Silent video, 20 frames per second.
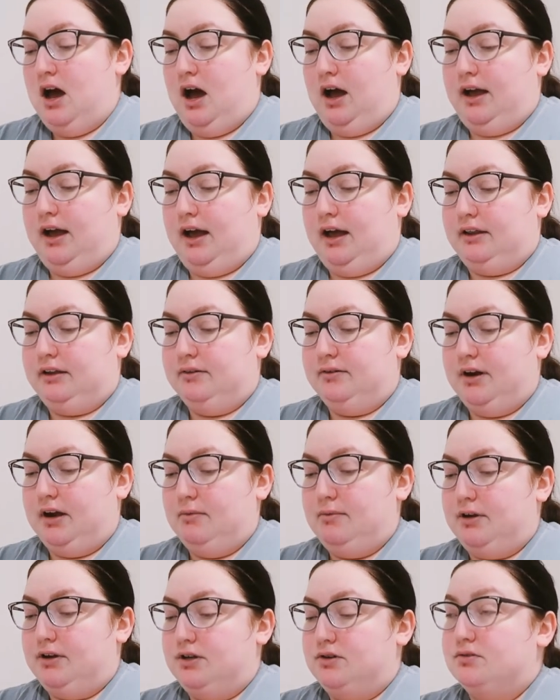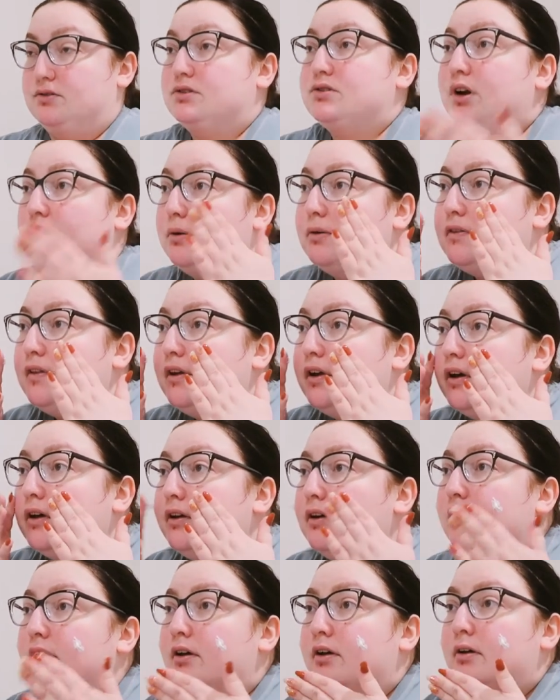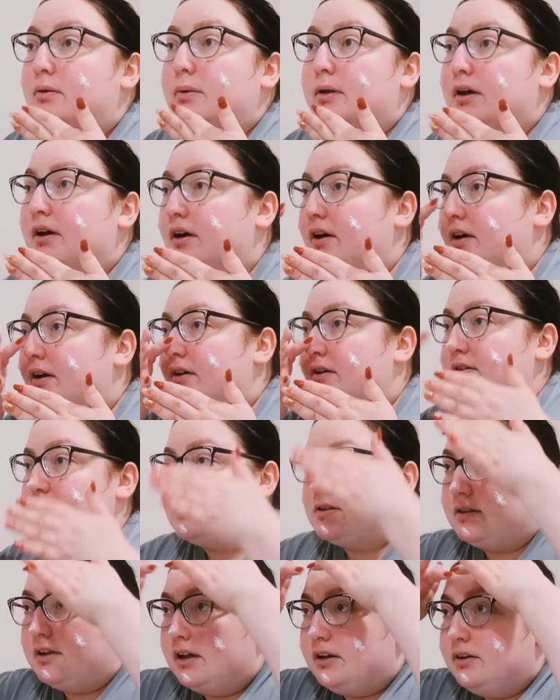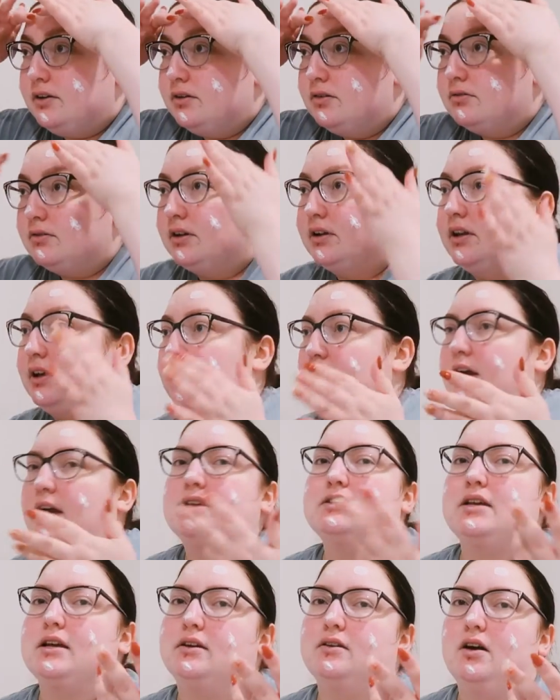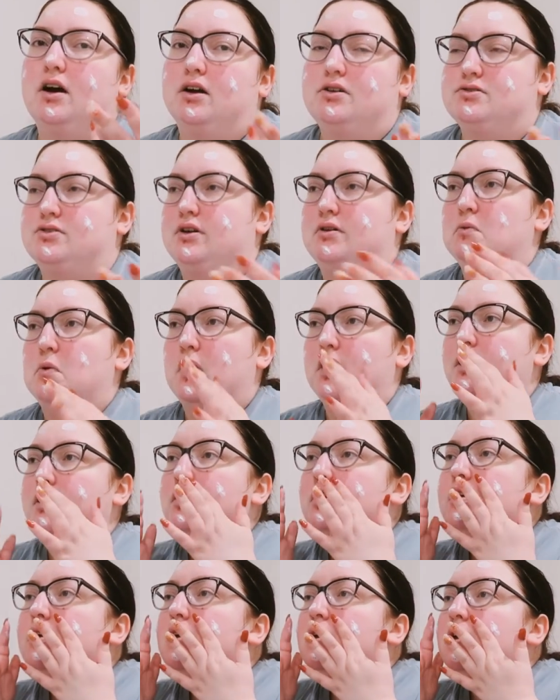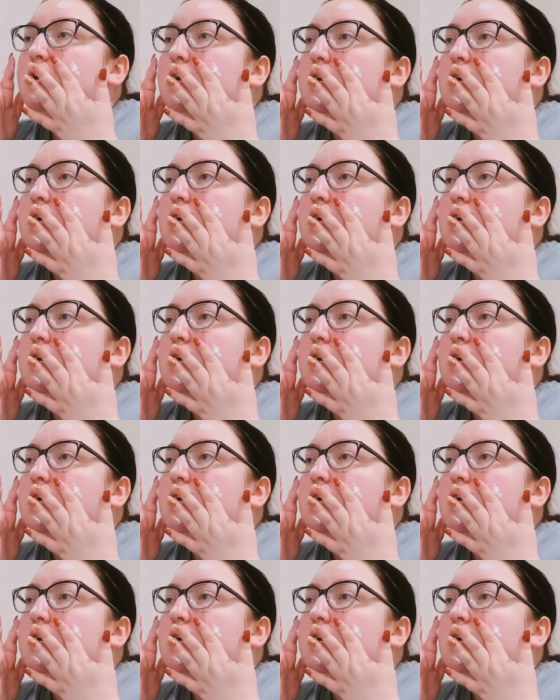I highly recommend you start with The Nun because then you'll really, or I guess like Conjuring 1,